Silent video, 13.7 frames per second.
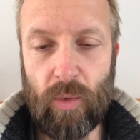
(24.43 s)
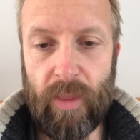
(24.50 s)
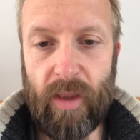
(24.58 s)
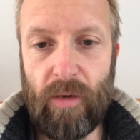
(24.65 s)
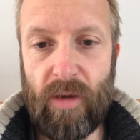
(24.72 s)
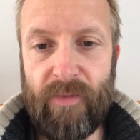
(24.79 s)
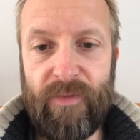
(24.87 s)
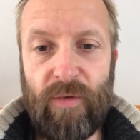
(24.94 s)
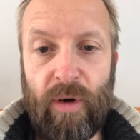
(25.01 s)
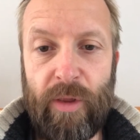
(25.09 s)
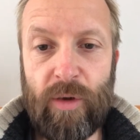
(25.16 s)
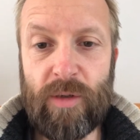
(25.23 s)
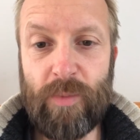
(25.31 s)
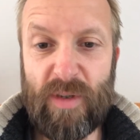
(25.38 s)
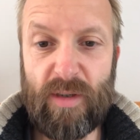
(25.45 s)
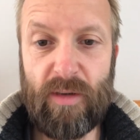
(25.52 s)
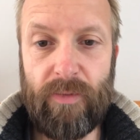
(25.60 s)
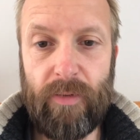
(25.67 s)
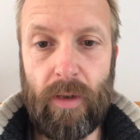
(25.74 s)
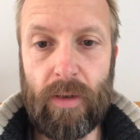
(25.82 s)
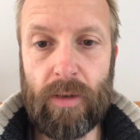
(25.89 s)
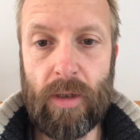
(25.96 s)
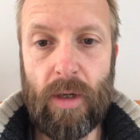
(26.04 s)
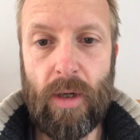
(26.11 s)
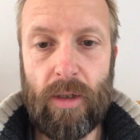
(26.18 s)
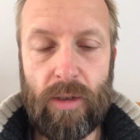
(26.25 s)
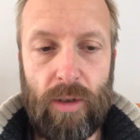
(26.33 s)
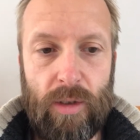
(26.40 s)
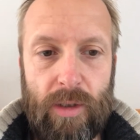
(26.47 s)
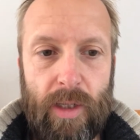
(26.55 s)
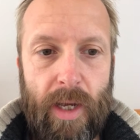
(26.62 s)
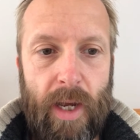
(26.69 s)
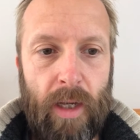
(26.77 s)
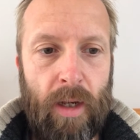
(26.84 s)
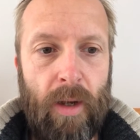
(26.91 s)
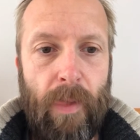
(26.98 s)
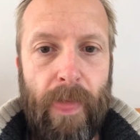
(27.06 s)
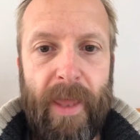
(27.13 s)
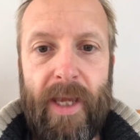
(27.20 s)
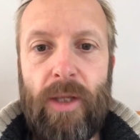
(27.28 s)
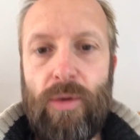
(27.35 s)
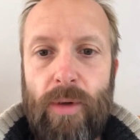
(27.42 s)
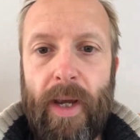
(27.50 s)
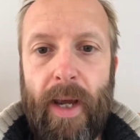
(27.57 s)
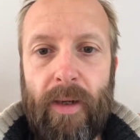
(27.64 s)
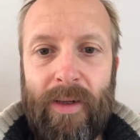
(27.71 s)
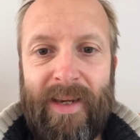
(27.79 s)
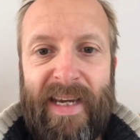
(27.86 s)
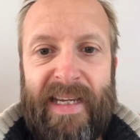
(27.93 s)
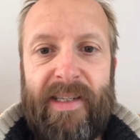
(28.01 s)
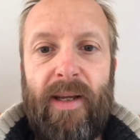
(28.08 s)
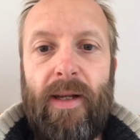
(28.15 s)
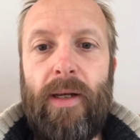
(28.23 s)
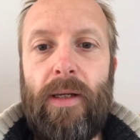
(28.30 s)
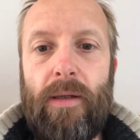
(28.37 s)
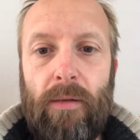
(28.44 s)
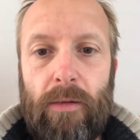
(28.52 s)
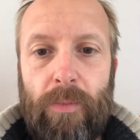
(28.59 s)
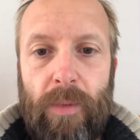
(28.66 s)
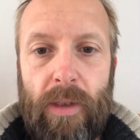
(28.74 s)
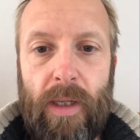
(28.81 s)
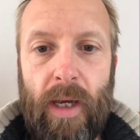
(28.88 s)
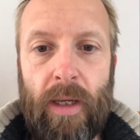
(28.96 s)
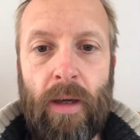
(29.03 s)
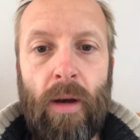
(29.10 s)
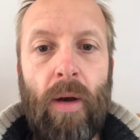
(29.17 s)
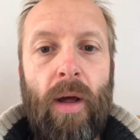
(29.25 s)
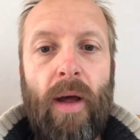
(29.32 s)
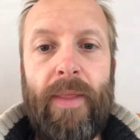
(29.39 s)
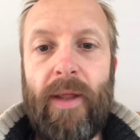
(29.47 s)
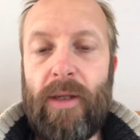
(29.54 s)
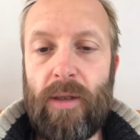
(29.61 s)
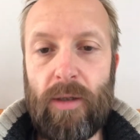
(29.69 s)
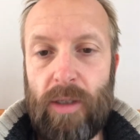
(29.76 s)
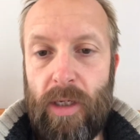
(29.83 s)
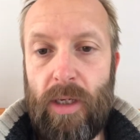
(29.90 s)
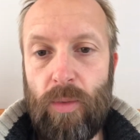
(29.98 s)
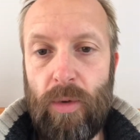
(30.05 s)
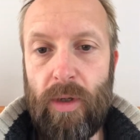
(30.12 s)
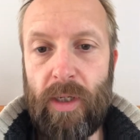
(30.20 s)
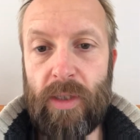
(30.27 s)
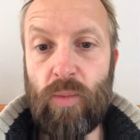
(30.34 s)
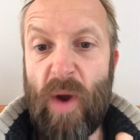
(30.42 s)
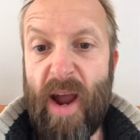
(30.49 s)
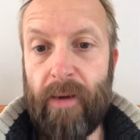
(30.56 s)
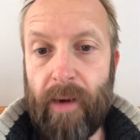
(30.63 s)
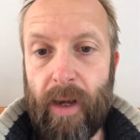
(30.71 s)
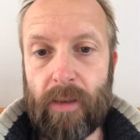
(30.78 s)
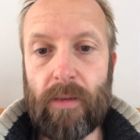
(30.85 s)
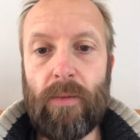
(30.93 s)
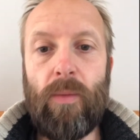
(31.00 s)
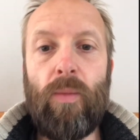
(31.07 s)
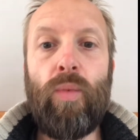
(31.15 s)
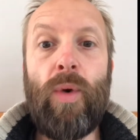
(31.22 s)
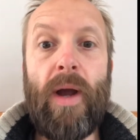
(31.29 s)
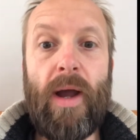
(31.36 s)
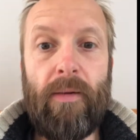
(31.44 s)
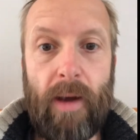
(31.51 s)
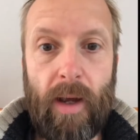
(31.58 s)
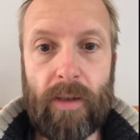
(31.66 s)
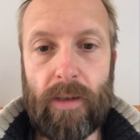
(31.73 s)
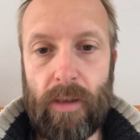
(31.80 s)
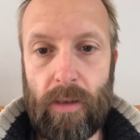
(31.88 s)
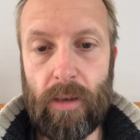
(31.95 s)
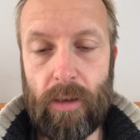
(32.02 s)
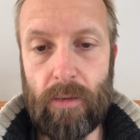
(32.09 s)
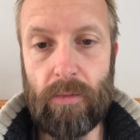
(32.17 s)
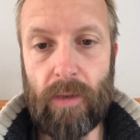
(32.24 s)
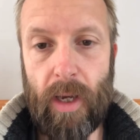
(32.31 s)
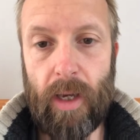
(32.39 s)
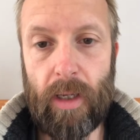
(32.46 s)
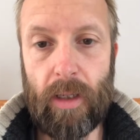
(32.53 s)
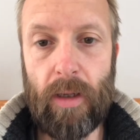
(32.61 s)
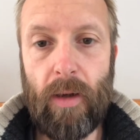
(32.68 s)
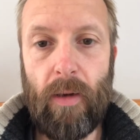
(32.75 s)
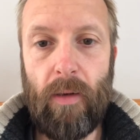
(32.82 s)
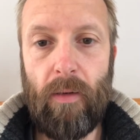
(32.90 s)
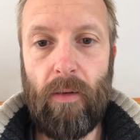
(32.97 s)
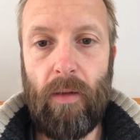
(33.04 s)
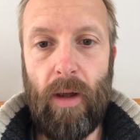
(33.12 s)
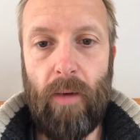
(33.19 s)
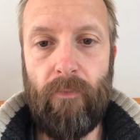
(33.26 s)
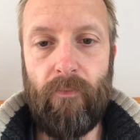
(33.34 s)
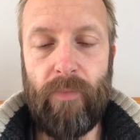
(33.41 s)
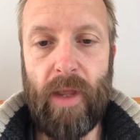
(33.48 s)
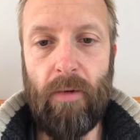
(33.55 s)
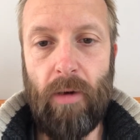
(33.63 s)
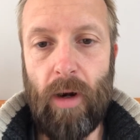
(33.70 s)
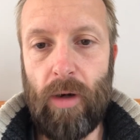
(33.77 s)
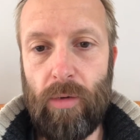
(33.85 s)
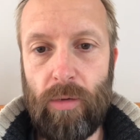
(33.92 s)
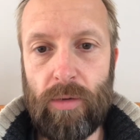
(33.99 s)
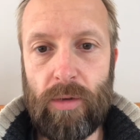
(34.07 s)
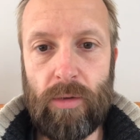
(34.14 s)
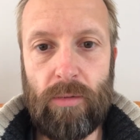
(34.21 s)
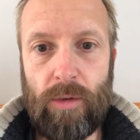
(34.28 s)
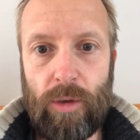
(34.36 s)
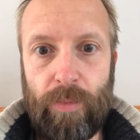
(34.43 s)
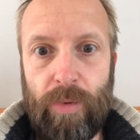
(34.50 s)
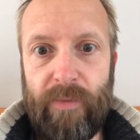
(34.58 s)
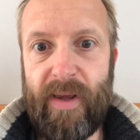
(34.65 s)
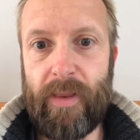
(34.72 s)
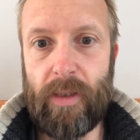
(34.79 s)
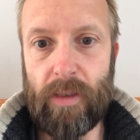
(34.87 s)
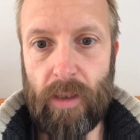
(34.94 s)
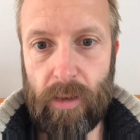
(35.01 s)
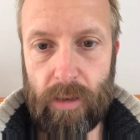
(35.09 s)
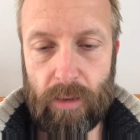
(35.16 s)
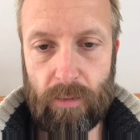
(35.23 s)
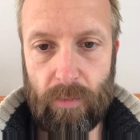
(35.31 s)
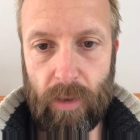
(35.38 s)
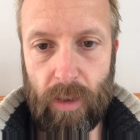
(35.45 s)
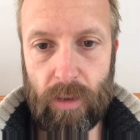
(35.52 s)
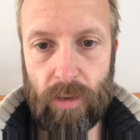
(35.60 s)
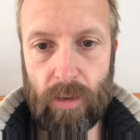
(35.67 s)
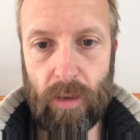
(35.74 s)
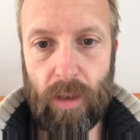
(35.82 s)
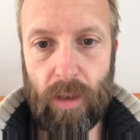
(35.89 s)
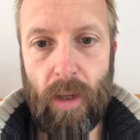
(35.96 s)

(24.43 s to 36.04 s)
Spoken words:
What they're looking for are those specifics. So you're saying in Uganda it's illegal to be gay. And then the key word is whereas. Whereas in the UK, there are laws to prevent this kind of discrimination.